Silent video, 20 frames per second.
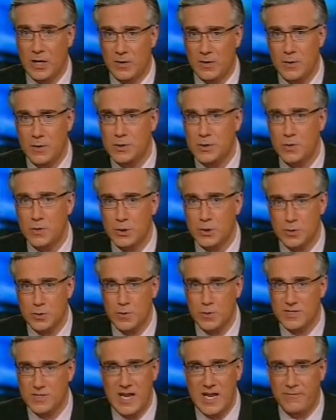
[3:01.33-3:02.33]
even close to a
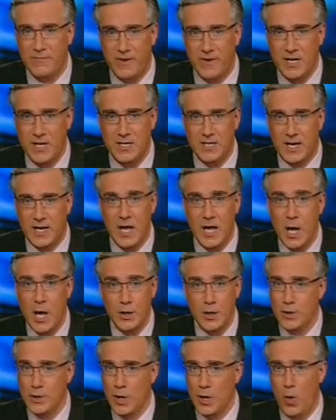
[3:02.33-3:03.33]
true defunding.
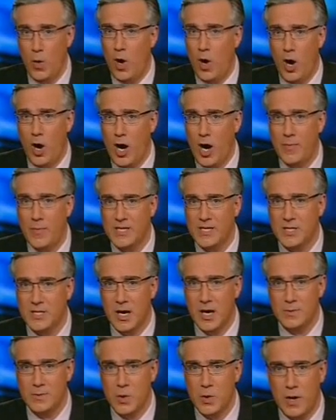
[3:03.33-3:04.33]
No harm
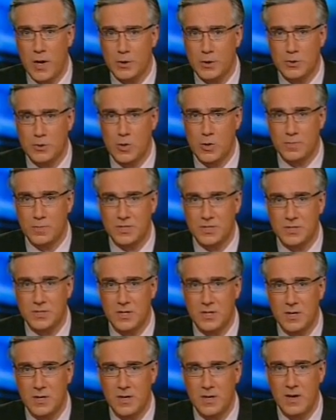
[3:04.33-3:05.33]
has come to our
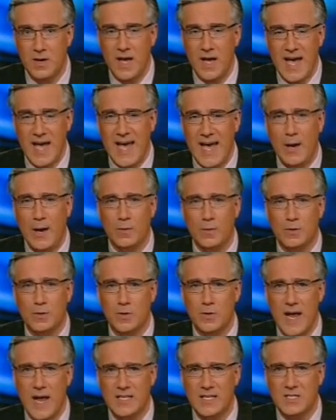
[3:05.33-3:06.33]
troops. How
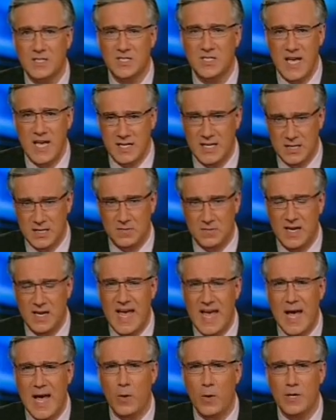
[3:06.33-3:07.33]

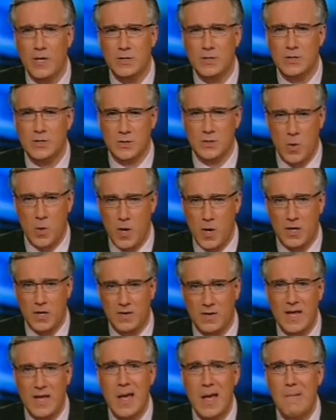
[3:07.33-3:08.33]
transcendently, how
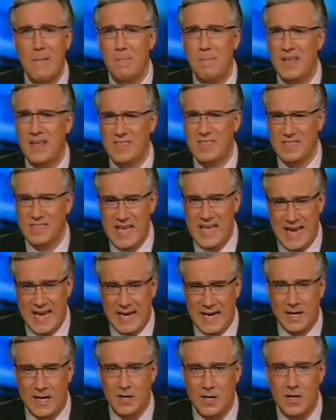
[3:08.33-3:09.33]
historically
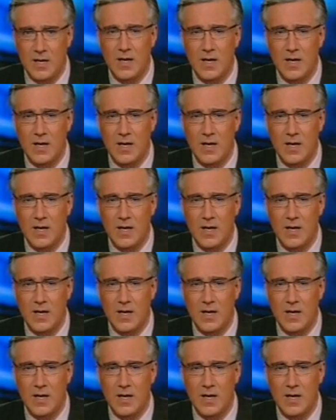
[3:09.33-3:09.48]
pathetic